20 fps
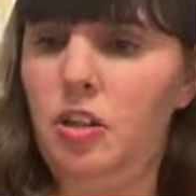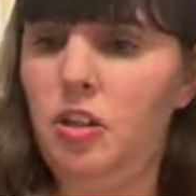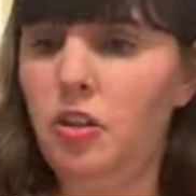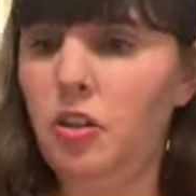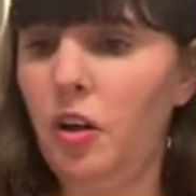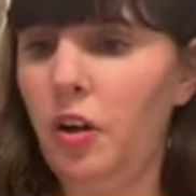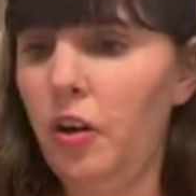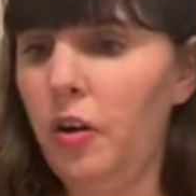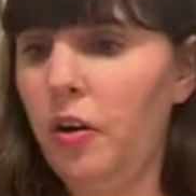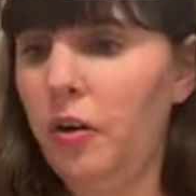
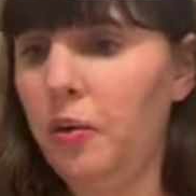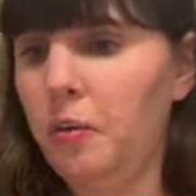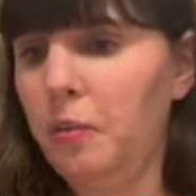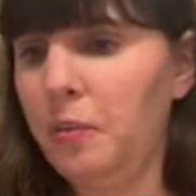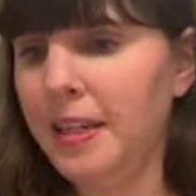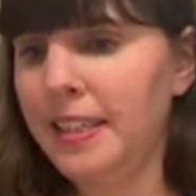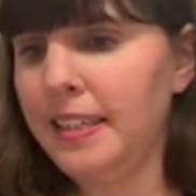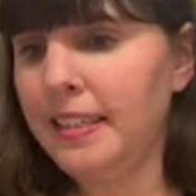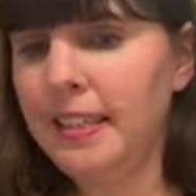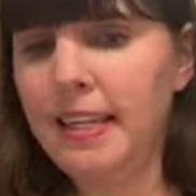So
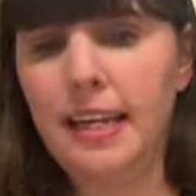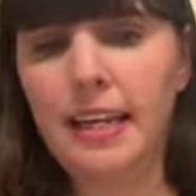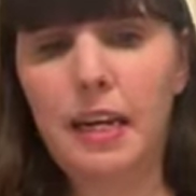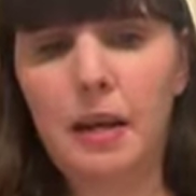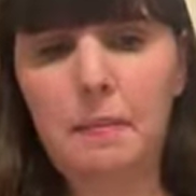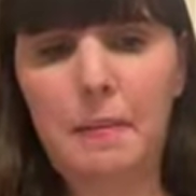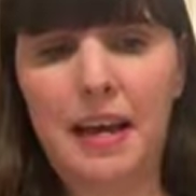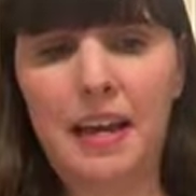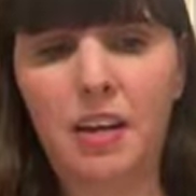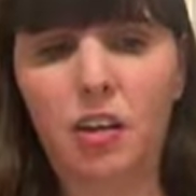once
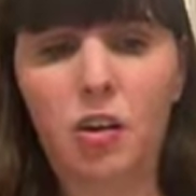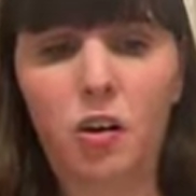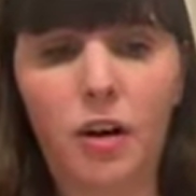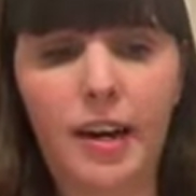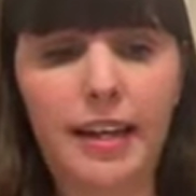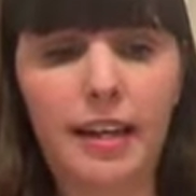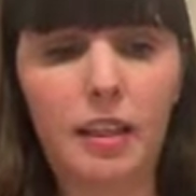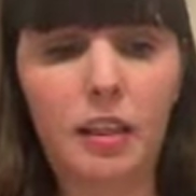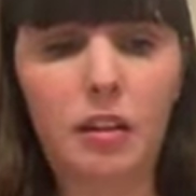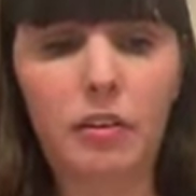again, about
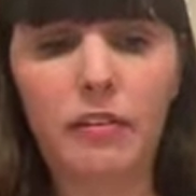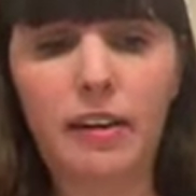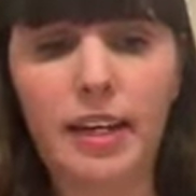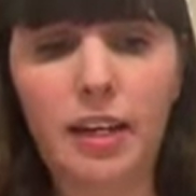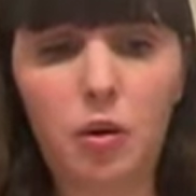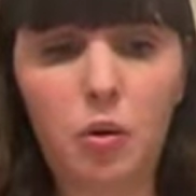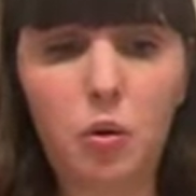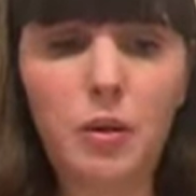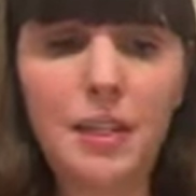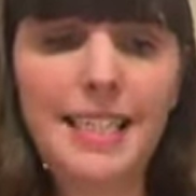9
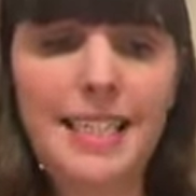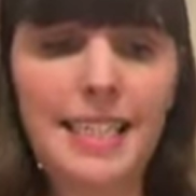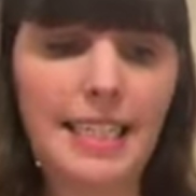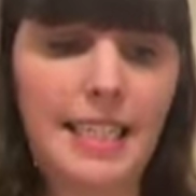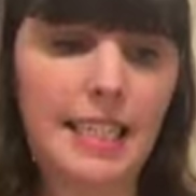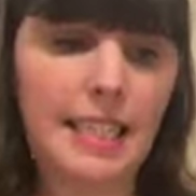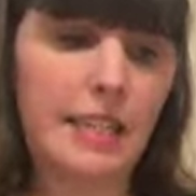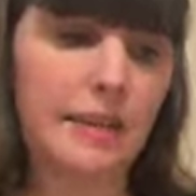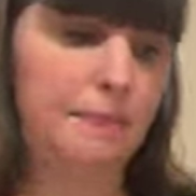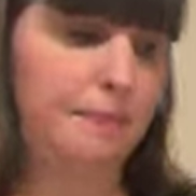
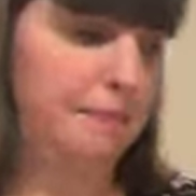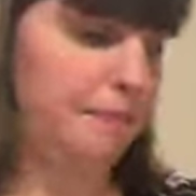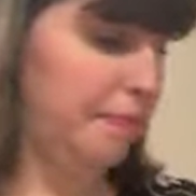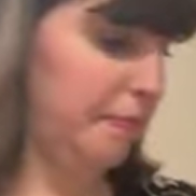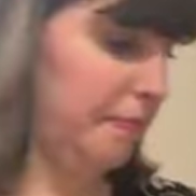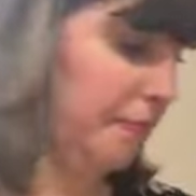3/4.